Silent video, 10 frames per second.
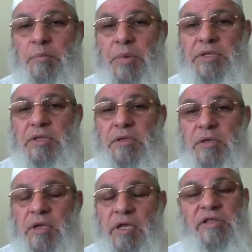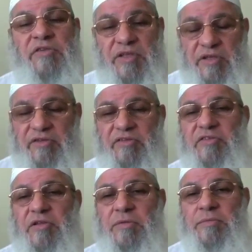But it is
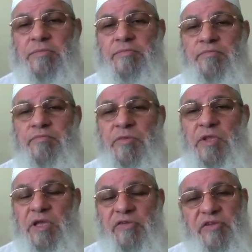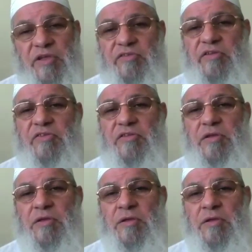exist. Is
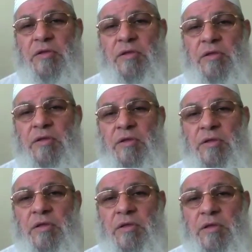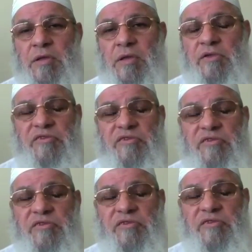exist. Is
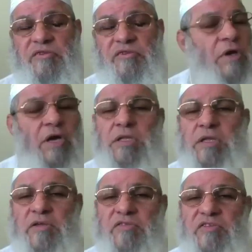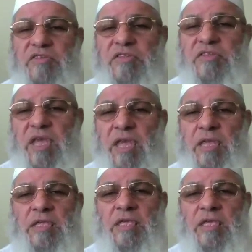exist in Quran, exist in
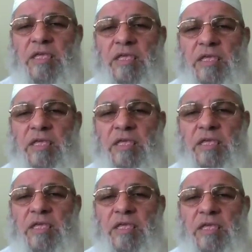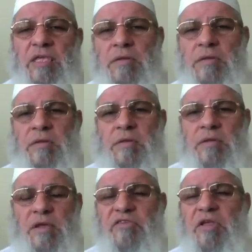Ahadith, is a lot.
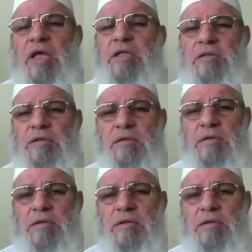Is a lot.